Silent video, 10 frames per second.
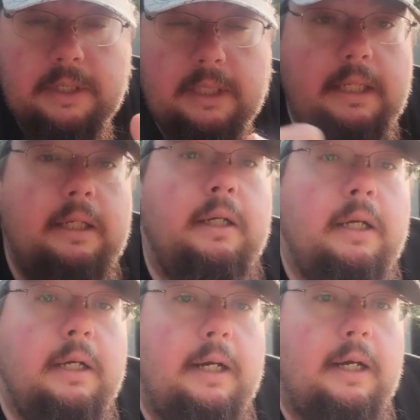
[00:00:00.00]
thing,
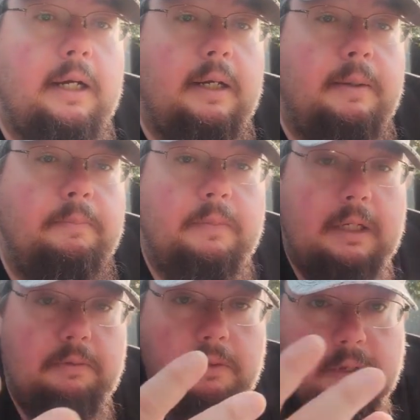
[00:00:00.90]

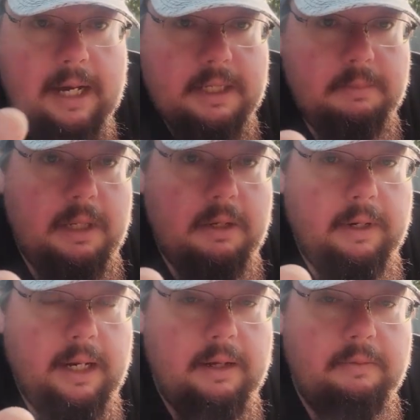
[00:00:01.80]
if you guys have been
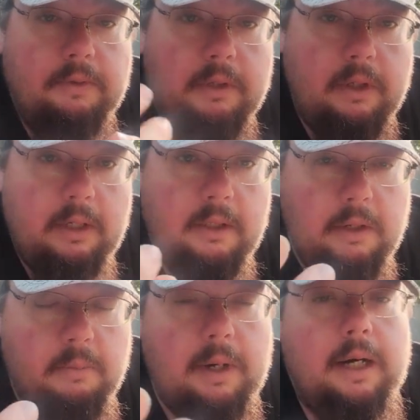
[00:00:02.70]
around for a
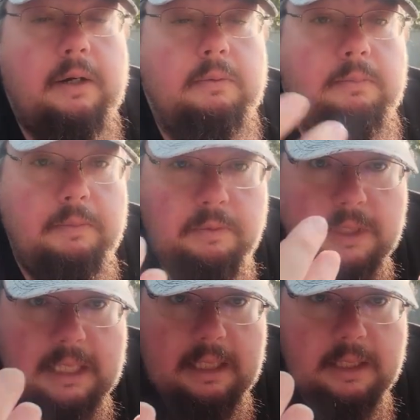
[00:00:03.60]
little while, if
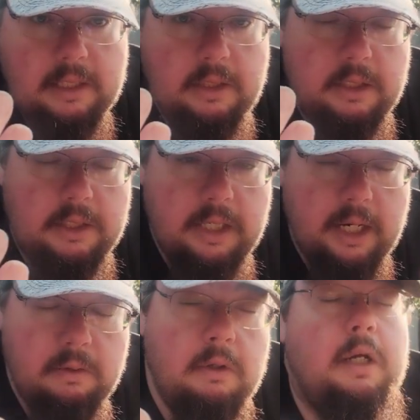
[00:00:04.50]
you've seen the
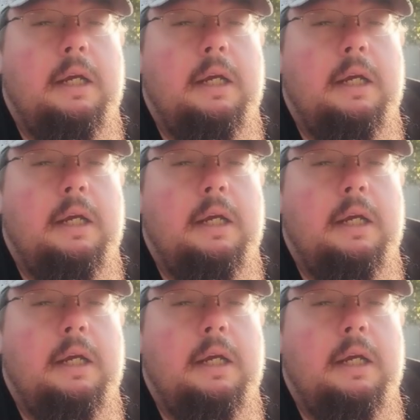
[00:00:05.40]
channel,